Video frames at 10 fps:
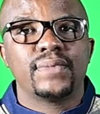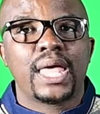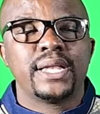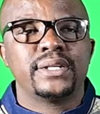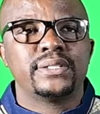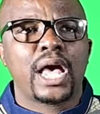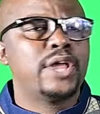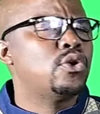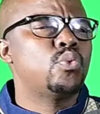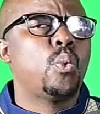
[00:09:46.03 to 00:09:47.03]
And
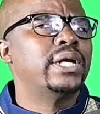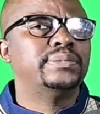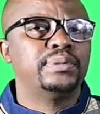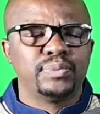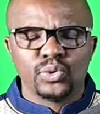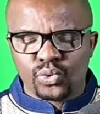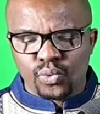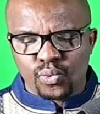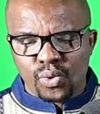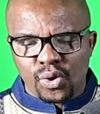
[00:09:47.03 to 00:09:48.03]
I don't want people
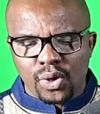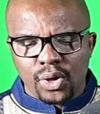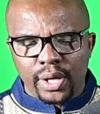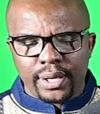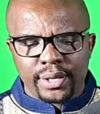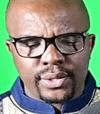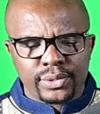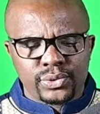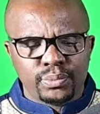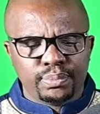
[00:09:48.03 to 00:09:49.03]

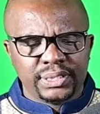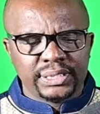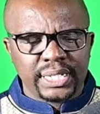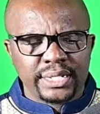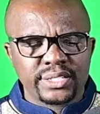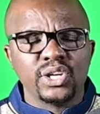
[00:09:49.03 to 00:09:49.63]
to pretend.